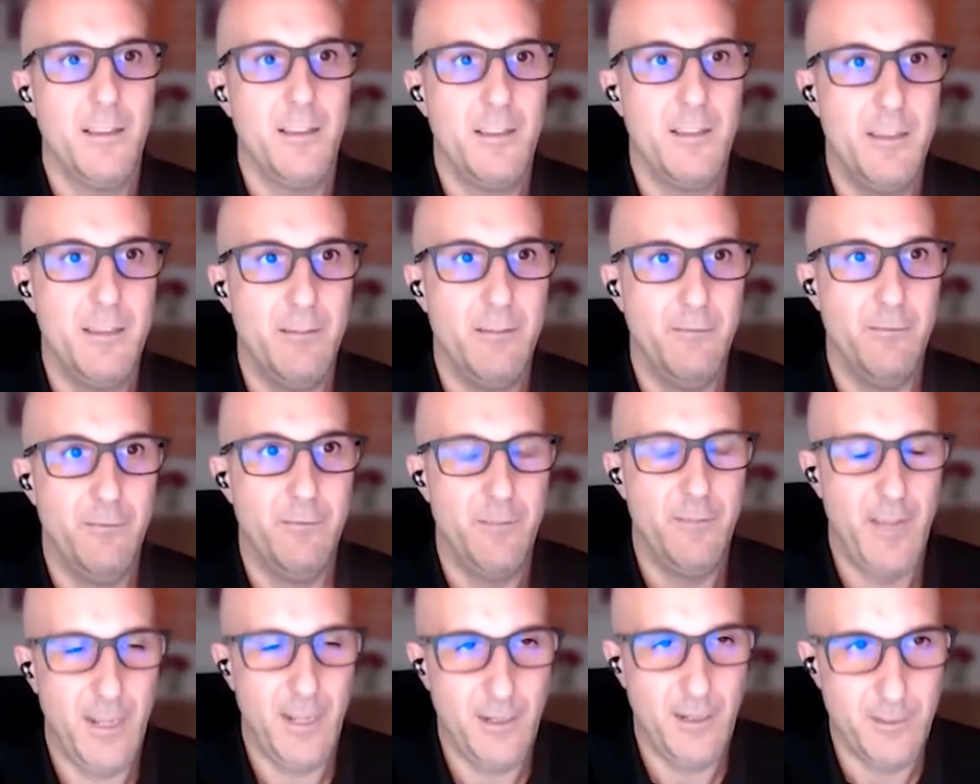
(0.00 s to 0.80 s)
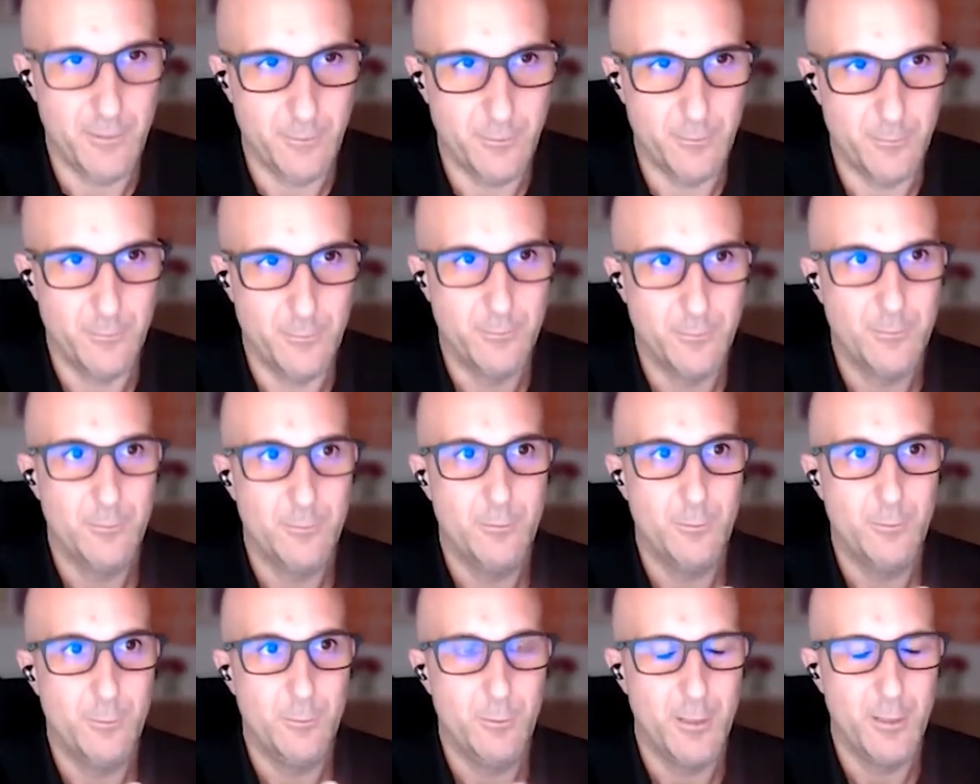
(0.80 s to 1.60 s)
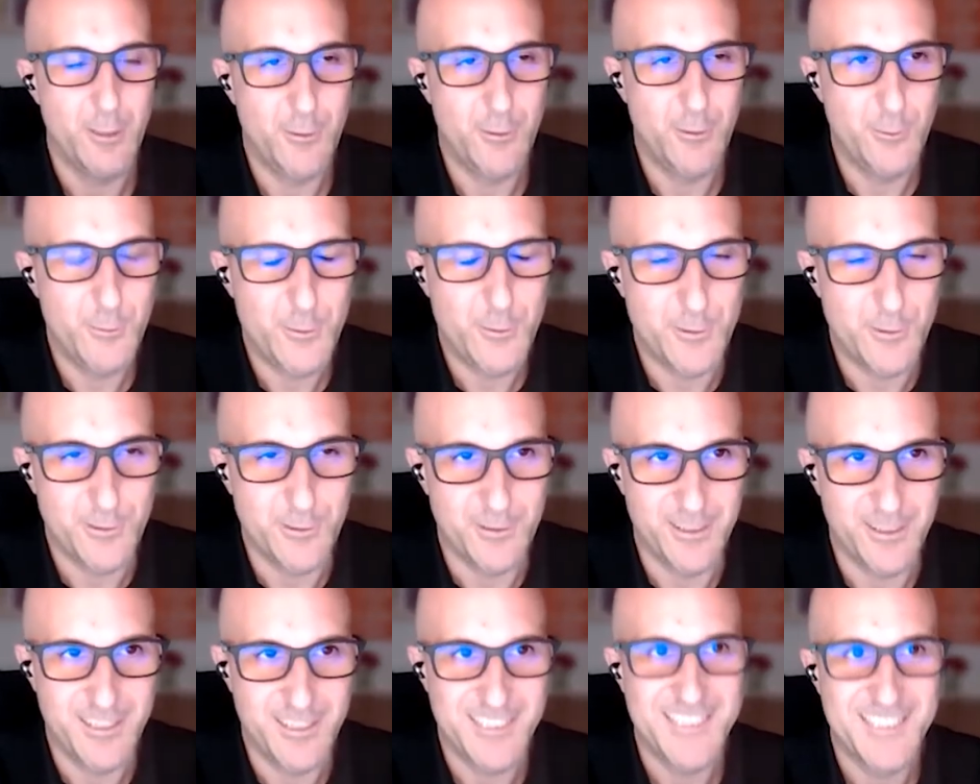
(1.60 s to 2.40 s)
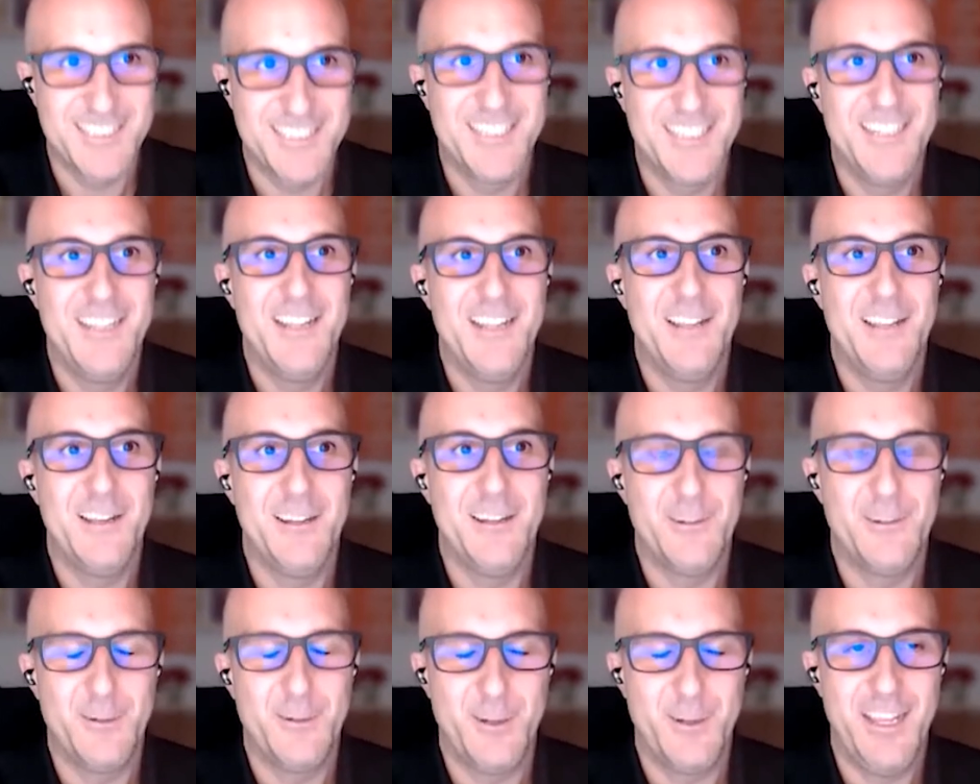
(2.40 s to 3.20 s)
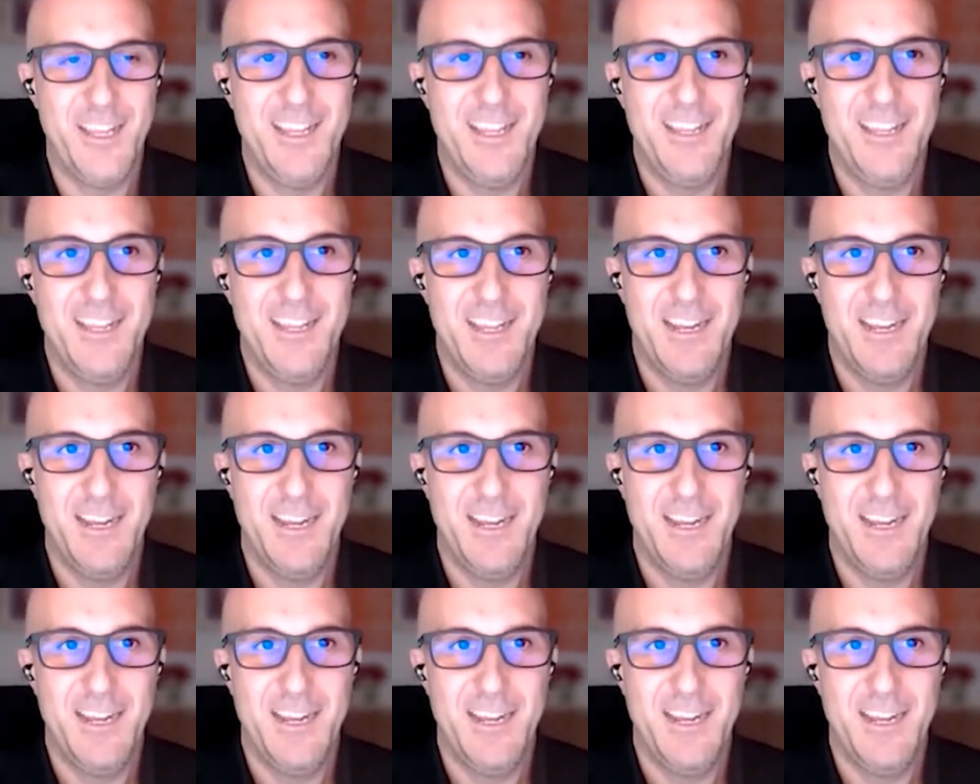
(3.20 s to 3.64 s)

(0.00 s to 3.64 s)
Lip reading: the value to the users, okay?